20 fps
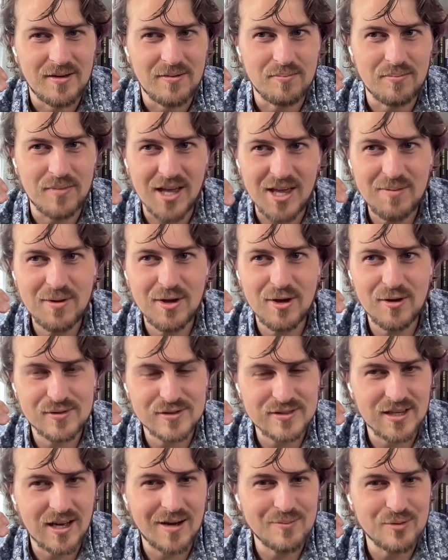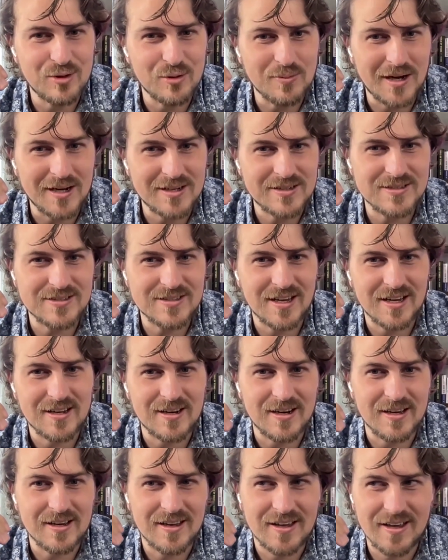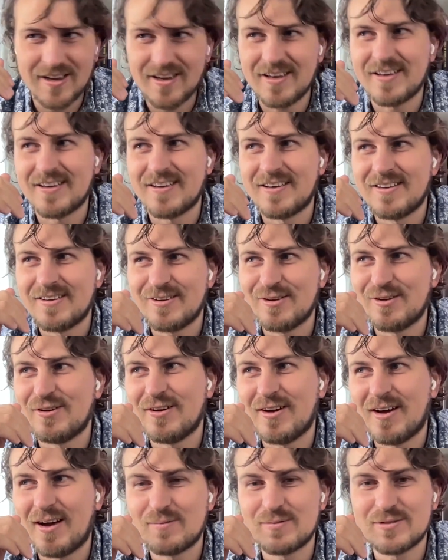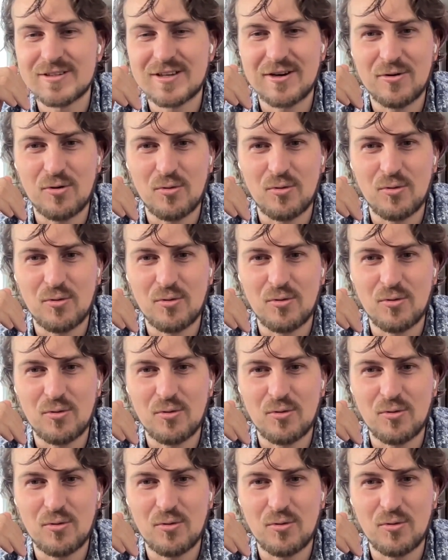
Maybe over time you might decide like, hey, I'm just going to